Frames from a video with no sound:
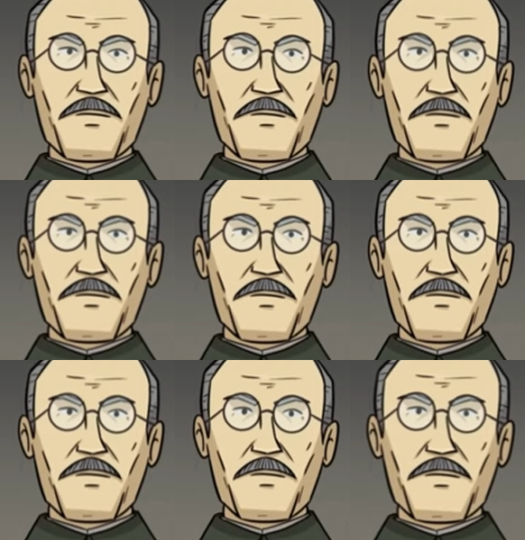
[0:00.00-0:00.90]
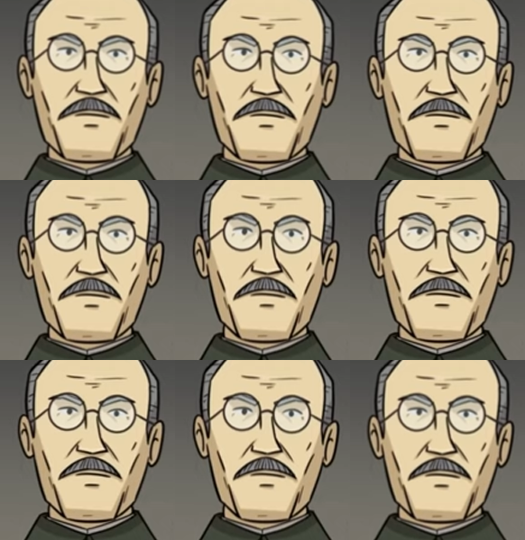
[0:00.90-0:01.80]

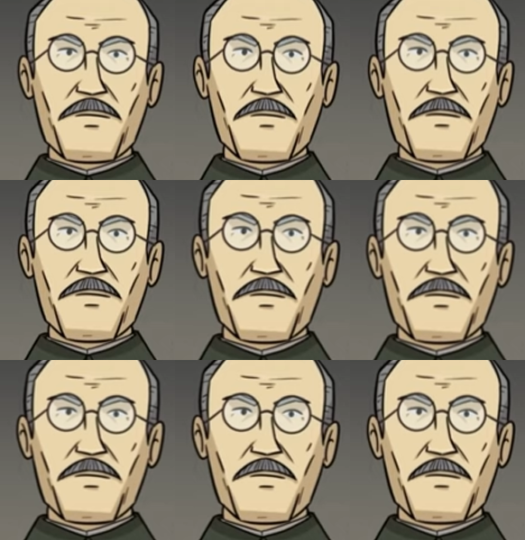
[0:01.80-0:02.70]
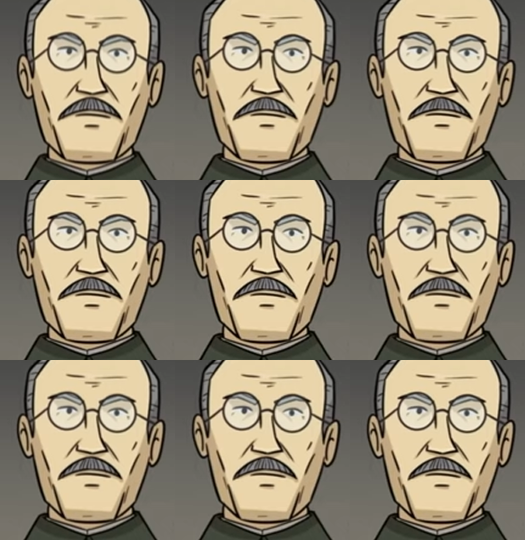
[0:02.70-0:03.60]

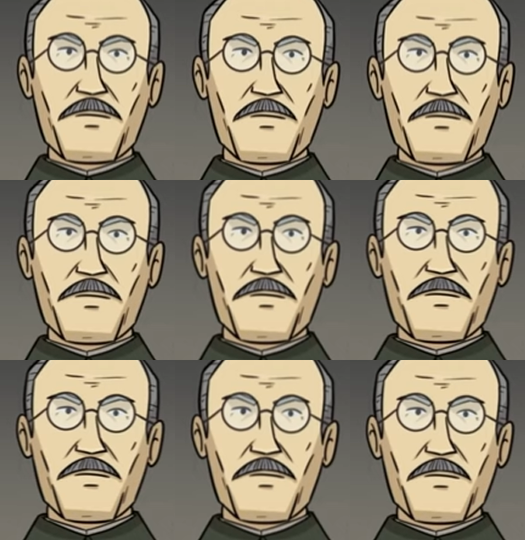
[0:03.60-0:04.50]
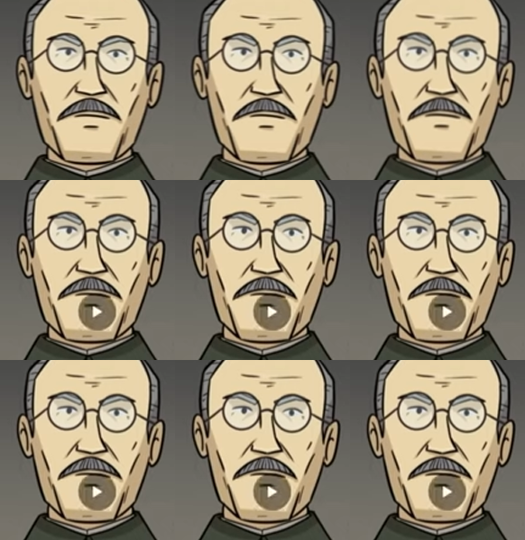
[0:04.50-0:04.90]
(not speaking)